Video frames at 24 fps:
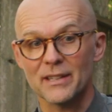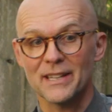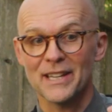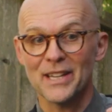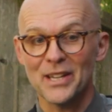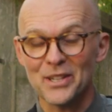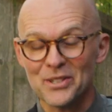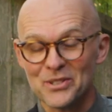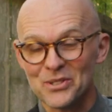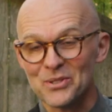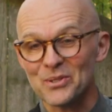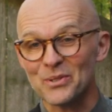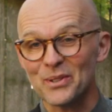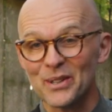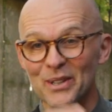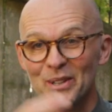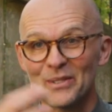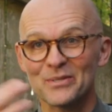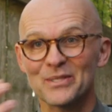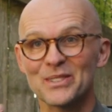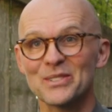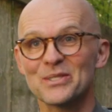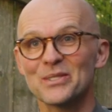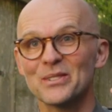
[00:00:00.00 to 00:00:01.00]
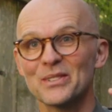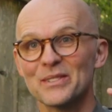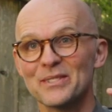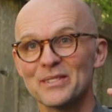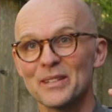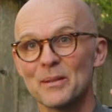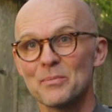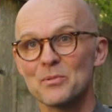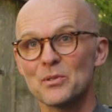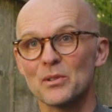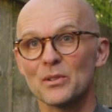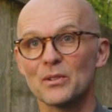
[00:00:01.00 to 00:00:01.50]
the history of this
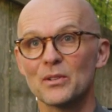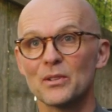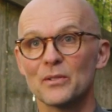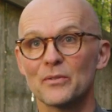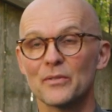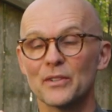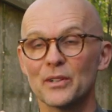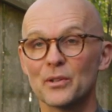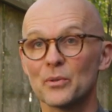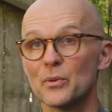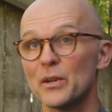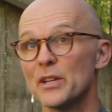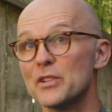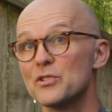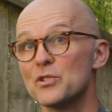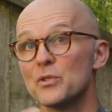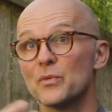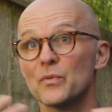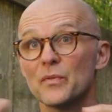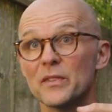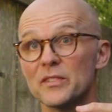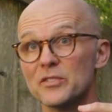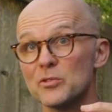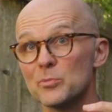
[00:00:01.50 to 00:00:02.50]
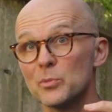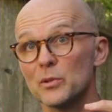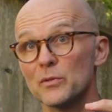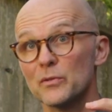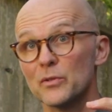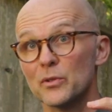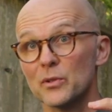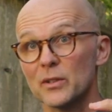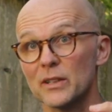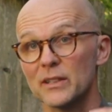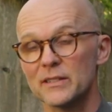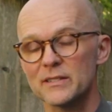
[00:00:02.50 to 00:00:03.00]
conceptual configuration, visible for